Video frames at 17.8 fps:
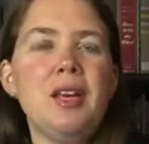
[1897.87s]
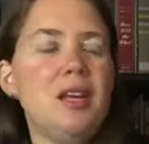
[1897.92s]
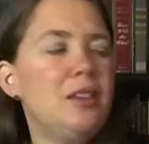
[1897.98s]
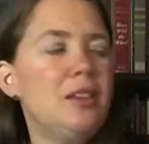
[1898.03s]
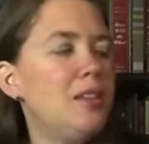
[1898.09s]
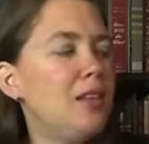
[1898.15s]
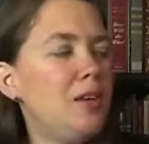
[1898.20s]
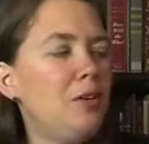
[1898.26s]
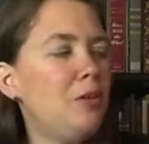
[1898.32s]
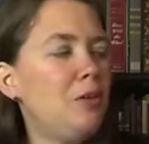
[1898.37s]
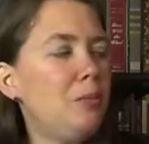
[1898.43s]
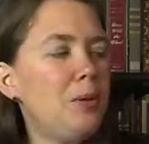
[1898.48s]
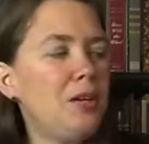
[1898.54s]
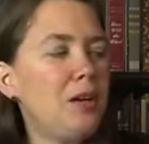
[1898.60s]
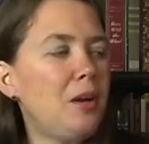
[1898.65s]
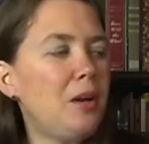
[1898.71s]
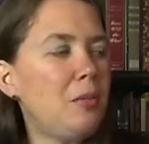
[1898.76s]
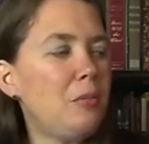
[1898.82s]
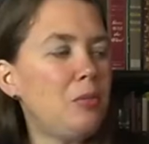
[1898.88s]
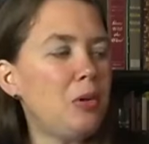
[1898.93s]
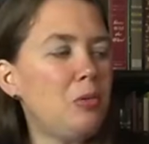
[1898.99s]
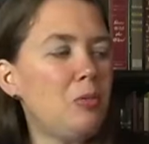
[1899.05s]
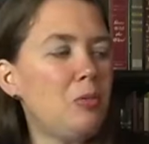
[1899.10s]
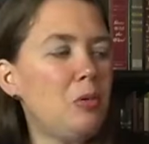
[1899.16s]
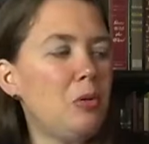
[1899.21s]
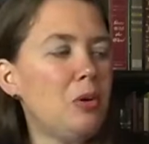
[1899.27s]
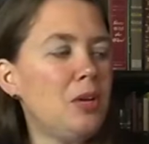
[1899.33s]
they don't become
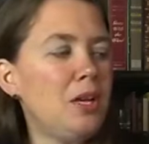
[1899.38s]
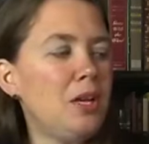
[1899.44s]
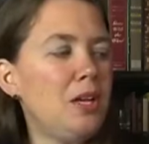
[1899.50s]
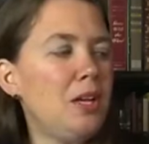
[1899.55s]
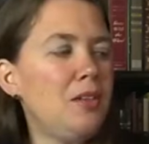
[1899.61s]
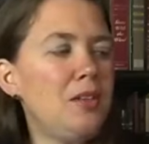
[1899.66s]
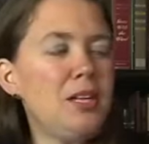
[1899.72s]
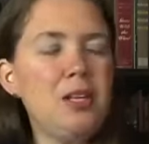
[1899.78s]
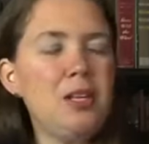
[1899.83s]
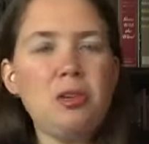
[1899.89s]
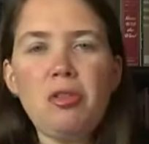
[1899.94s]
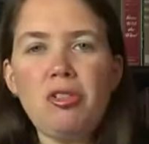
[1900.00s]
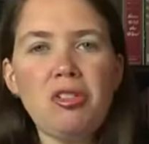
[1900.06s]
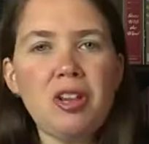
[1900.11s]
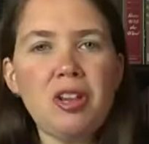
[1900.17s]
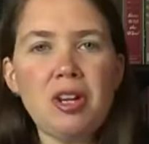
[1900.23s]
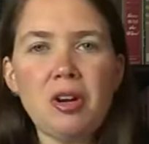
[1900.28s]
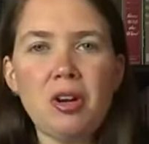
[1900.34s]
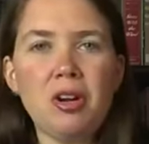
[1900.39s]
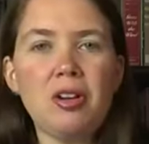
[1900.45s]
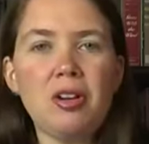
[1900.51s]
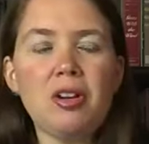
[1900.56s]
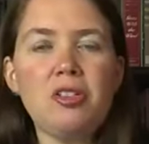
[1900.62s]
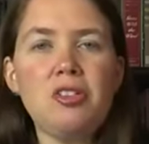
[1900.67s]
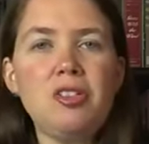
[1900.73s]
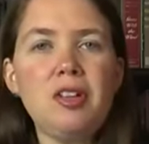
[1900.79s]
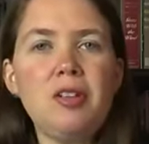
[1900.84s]
rewarding and they usually aren't
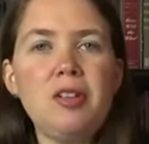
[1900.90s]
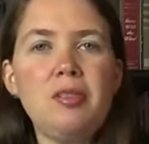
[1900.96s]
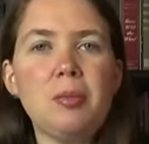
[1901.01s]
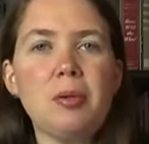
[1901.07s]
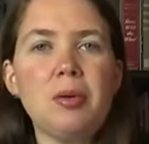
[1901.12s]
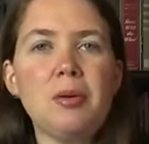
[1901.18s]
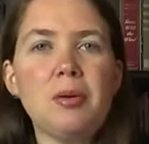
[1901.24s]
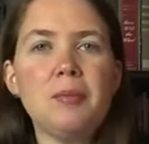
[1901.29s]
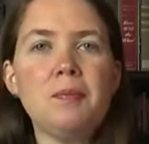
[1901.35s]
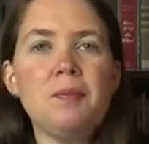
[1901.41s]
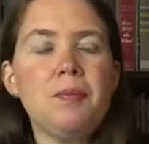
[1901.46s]
achievable.